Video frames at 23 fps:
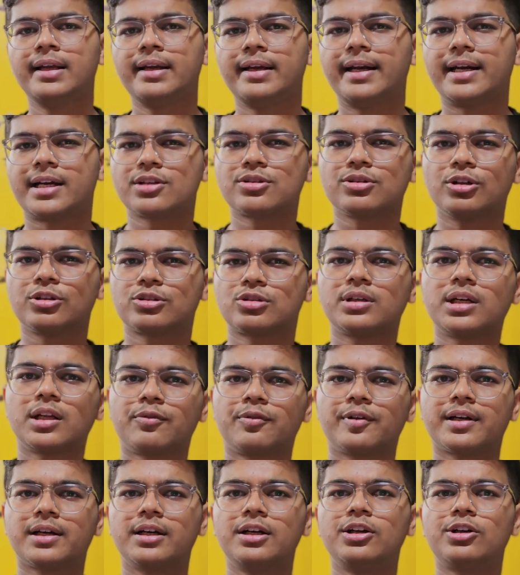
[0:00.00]
It is also
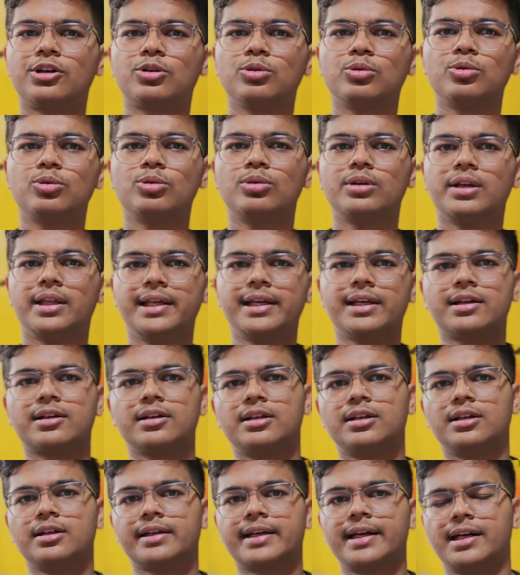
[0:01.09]
difficult
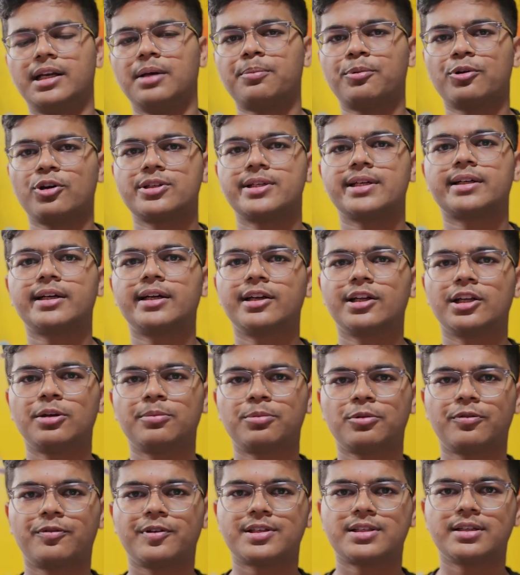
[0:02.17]
to get a project under a
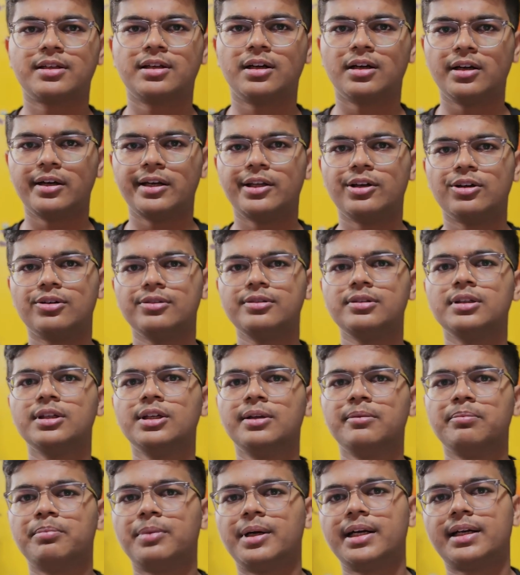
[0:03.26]
professor early on.
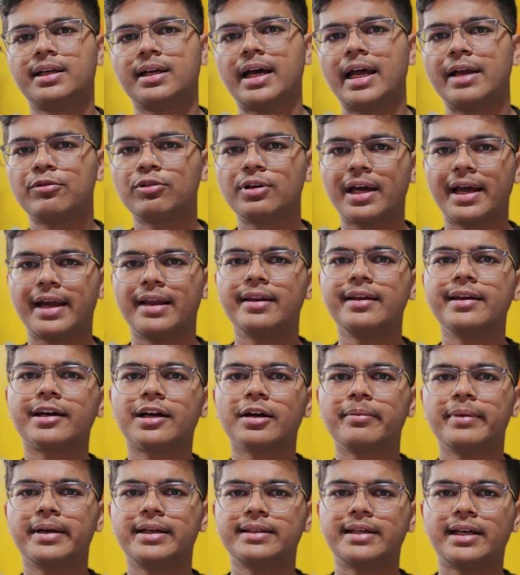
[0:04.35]
But I would highly
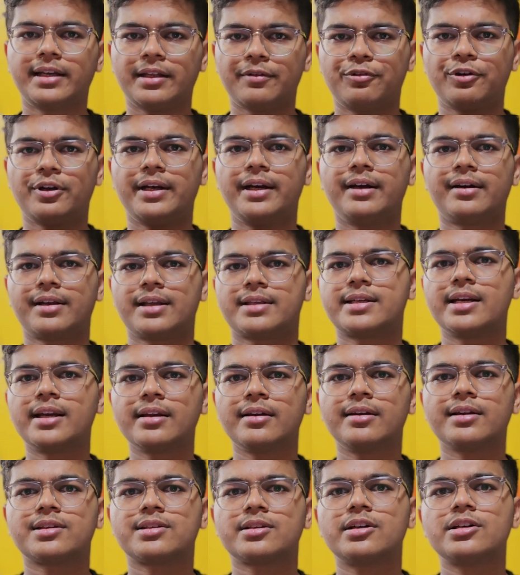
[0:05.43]
recommend that if you are interested in
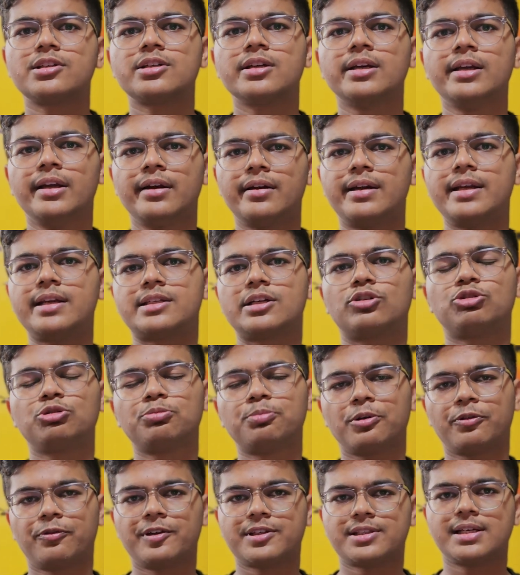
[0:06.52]
research, reach out to
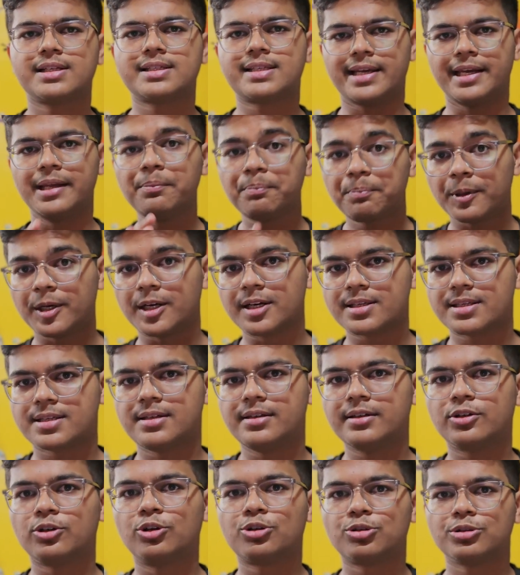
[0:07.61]
professors in
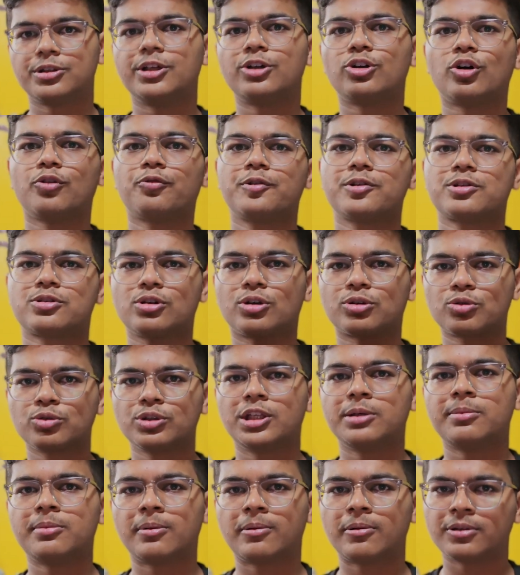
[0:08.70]
person, go to their office, talk to
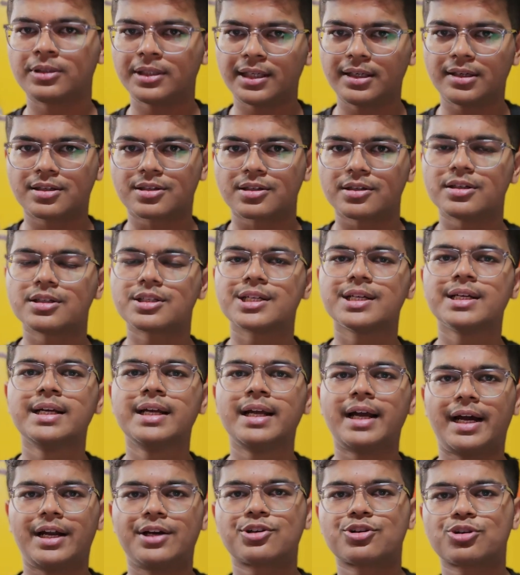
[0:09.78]
them about their research
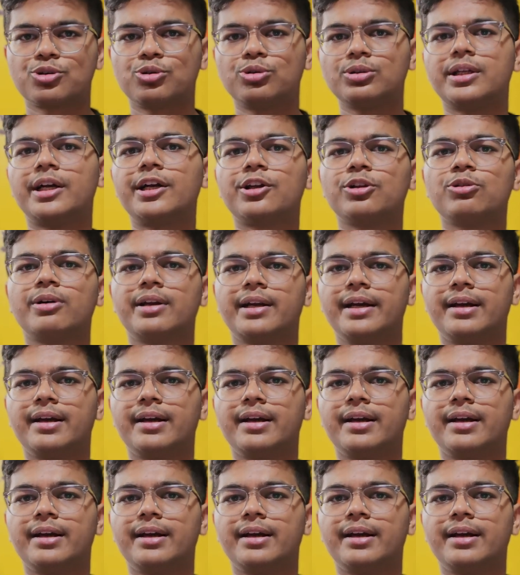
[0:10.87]
and show that you are